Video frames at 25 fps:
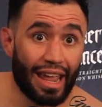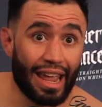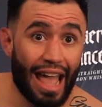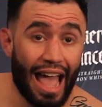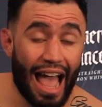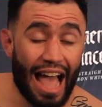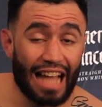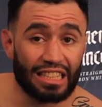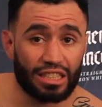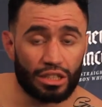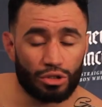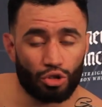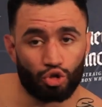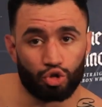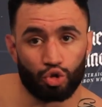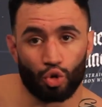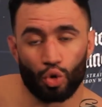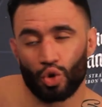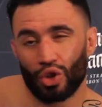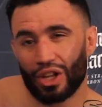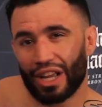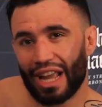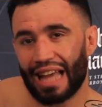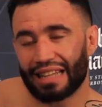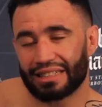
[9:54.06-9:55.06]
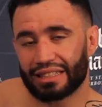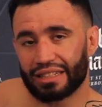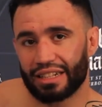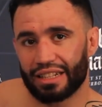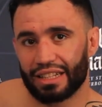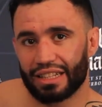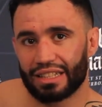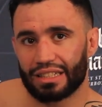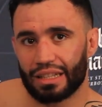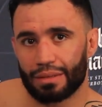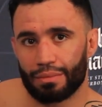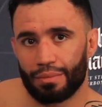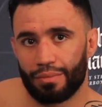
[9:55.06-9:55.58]
as grueling as it
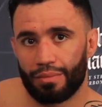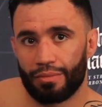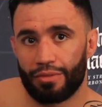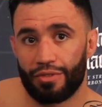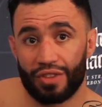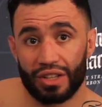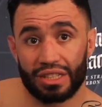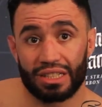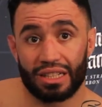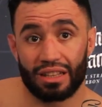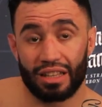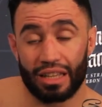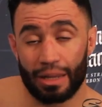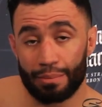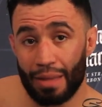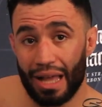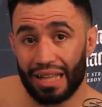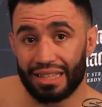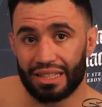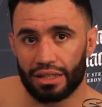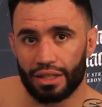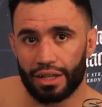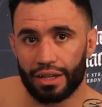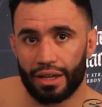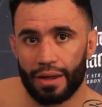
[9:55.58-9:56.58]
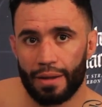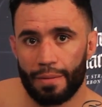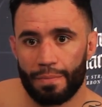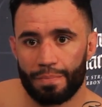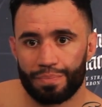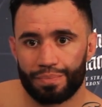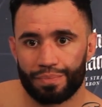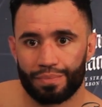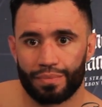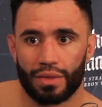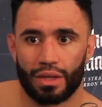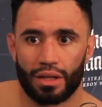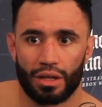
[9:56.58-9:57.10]
is, physically and mentally,
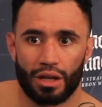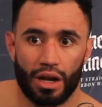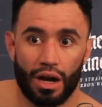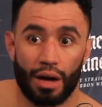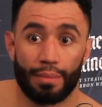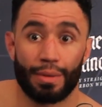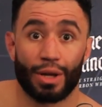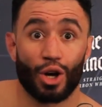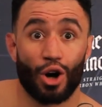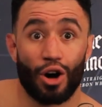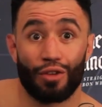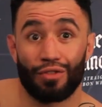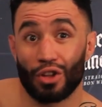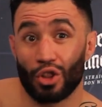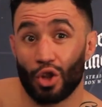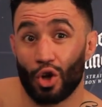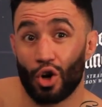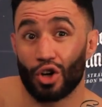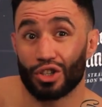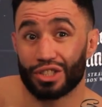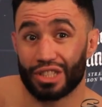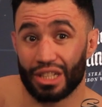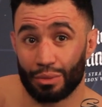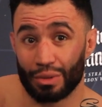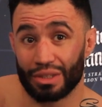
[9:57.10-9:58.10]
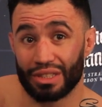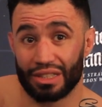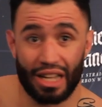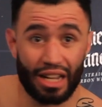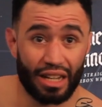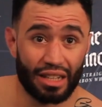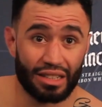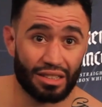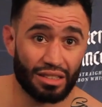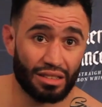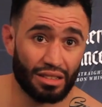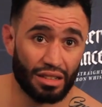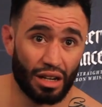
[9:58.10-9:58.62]
coming off a loss, it was
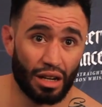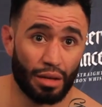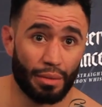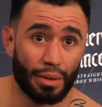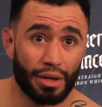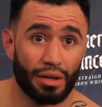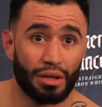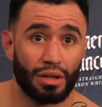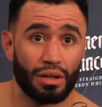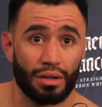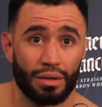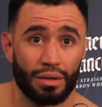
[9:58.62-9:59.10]
nice. You know what I mean?